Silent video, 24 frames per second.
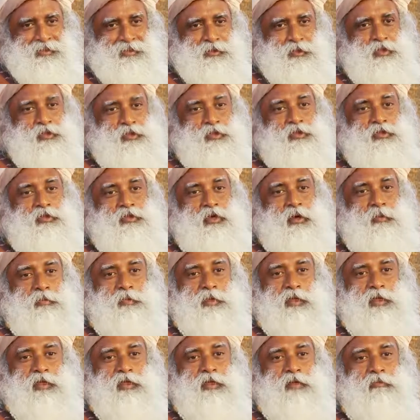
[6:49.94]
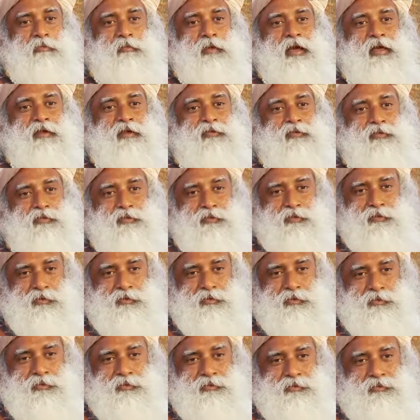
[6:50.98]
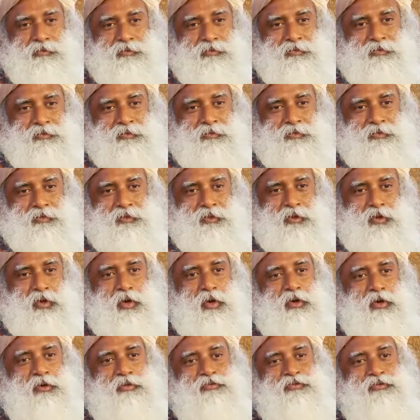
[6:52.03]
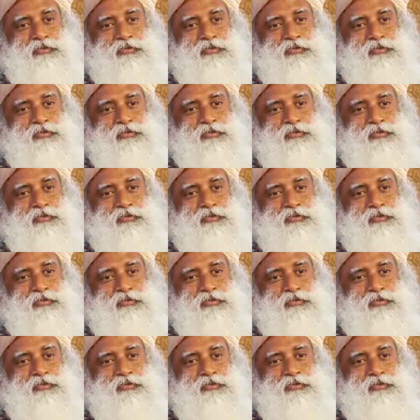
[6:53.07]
you should stop eating bad food. Wrong